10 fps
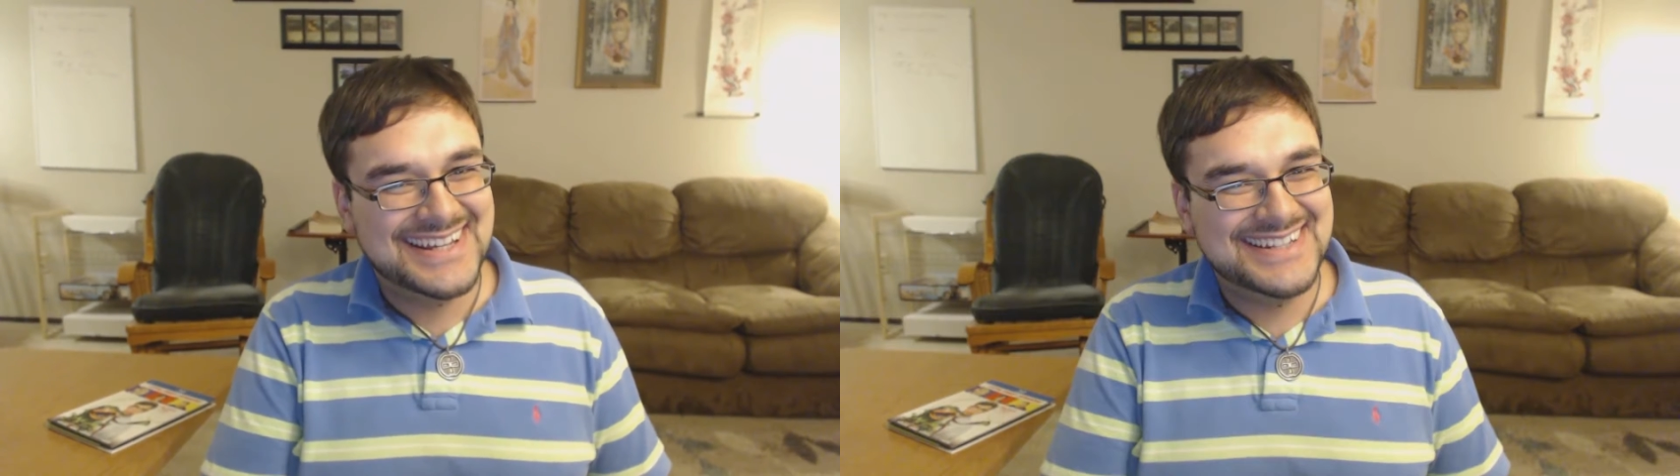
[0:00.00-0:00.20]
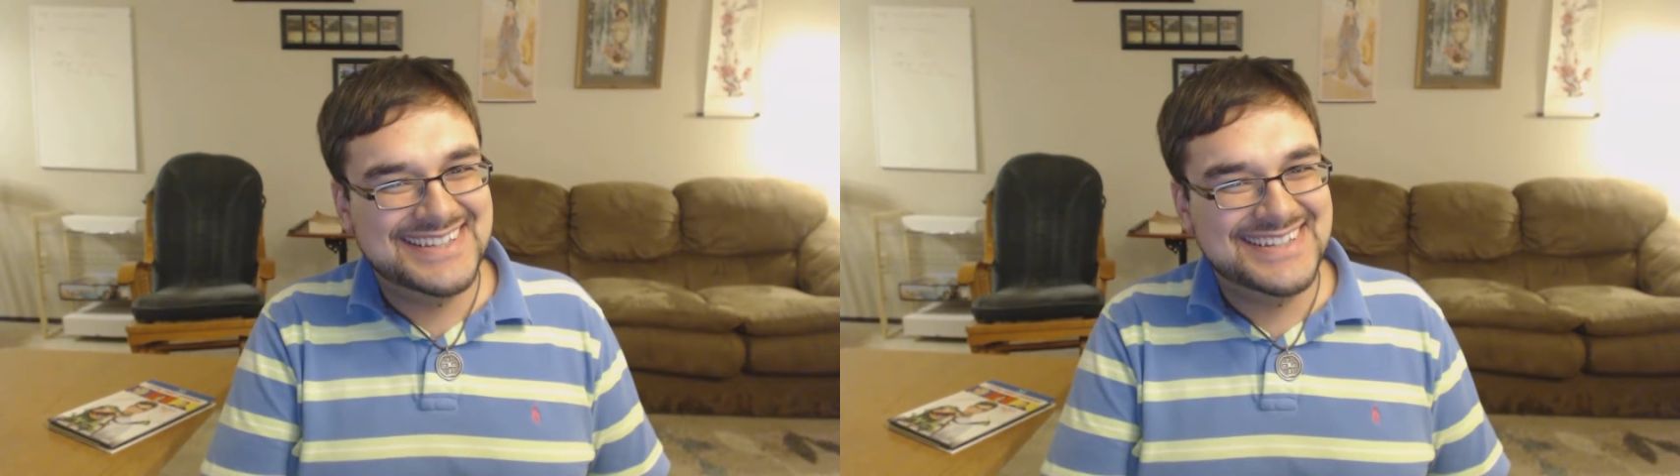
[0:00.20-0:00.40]

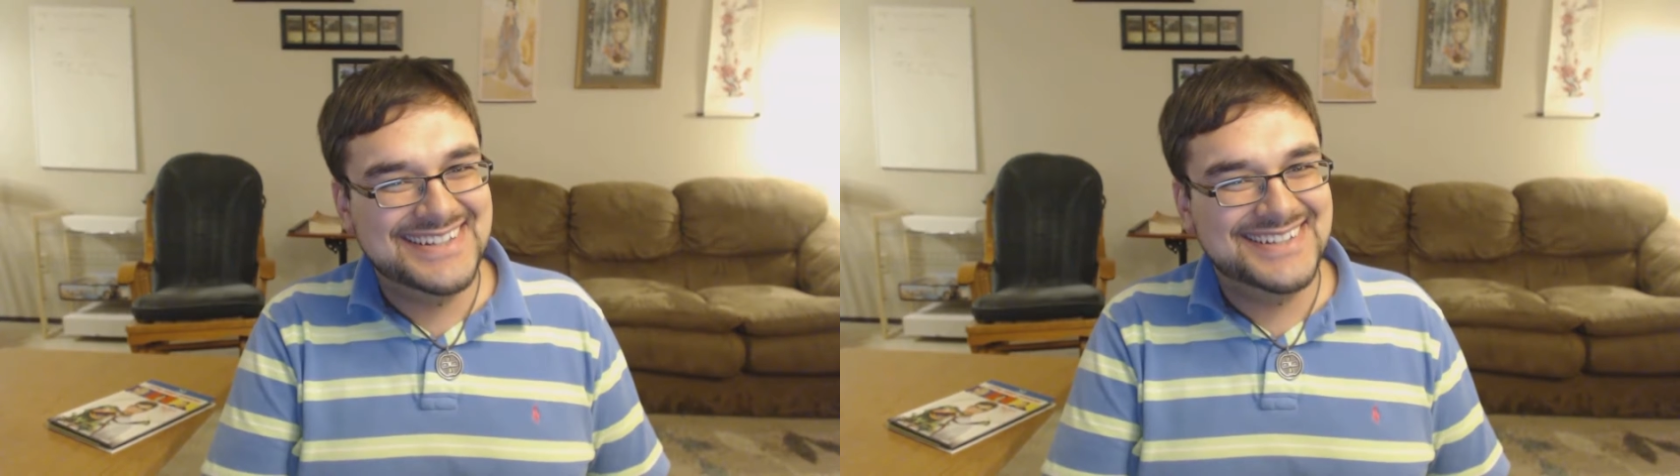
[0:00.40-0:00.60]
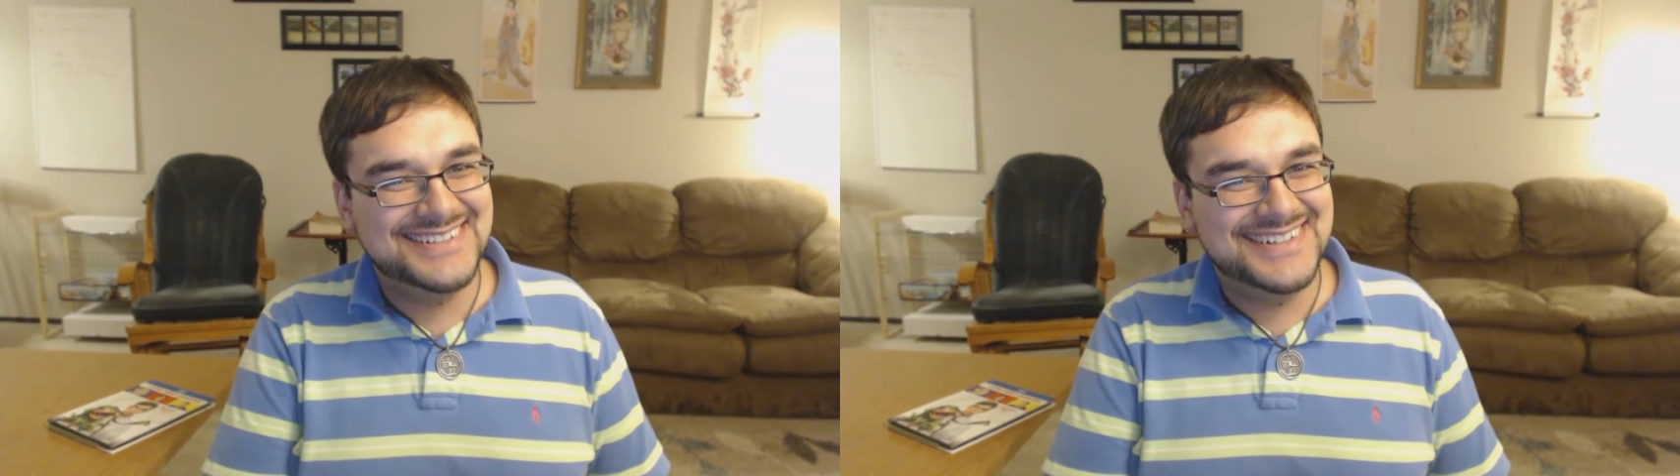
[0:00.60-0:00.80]

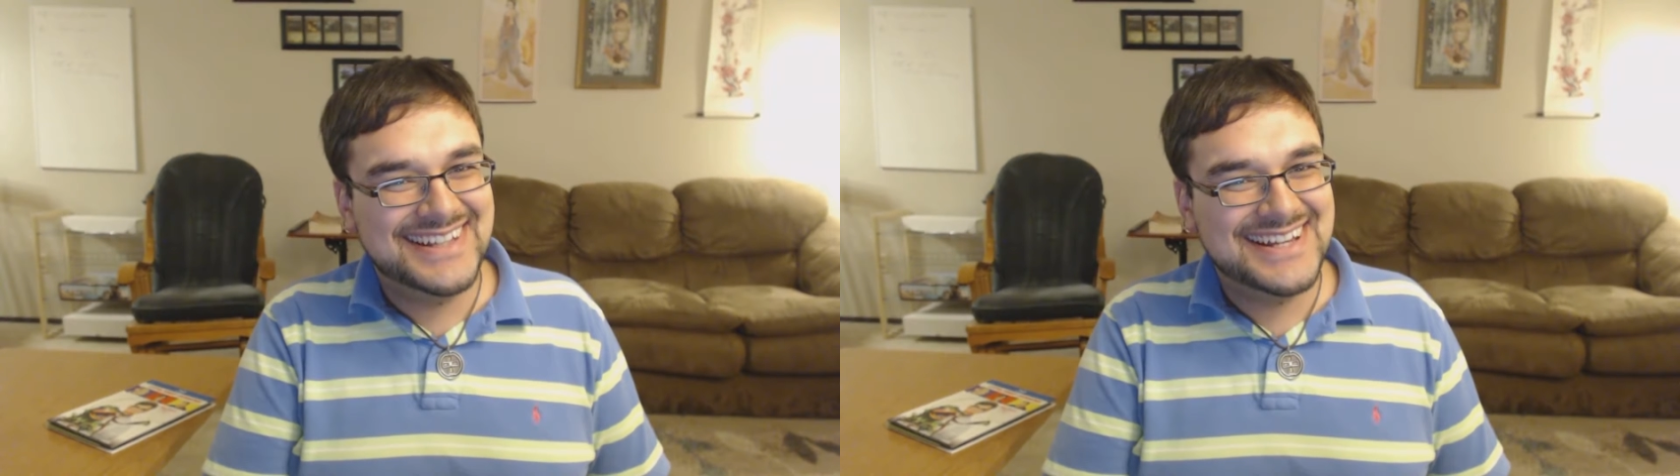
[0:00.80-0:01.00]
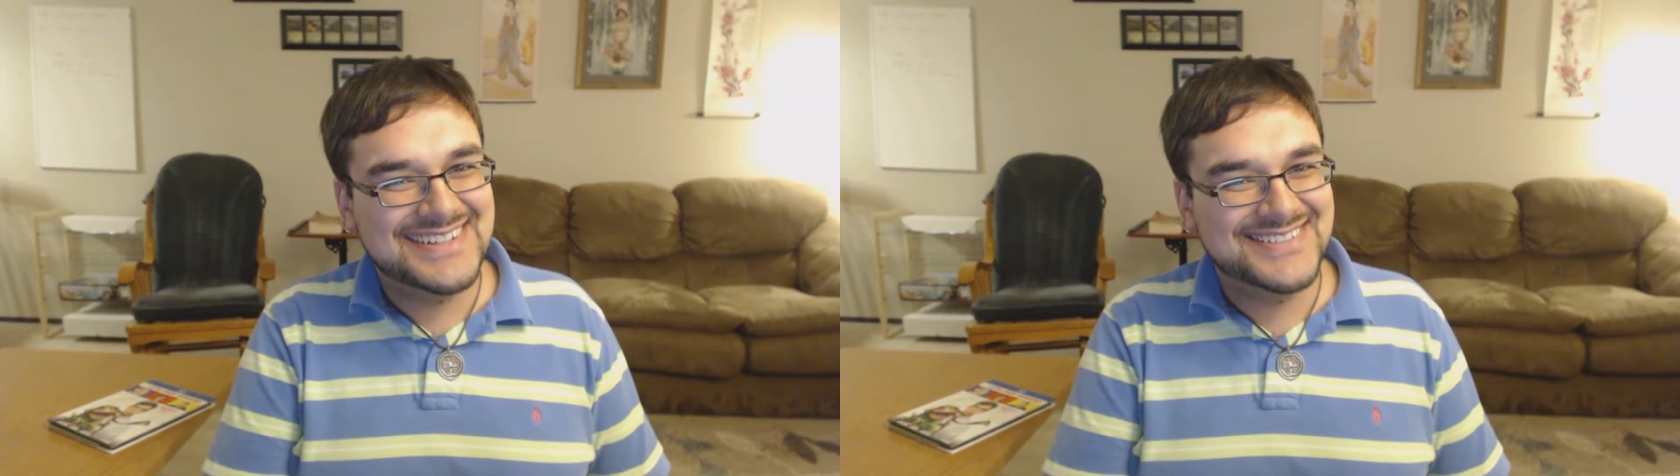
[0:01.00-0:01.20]
until you
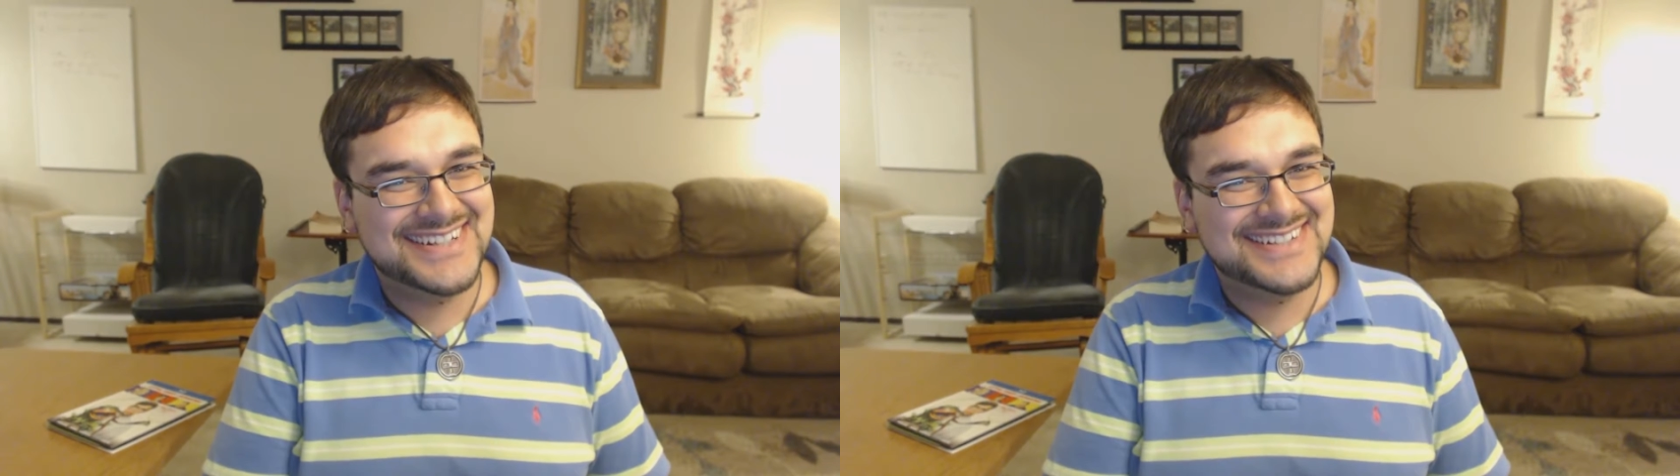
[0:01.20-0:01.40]
realize what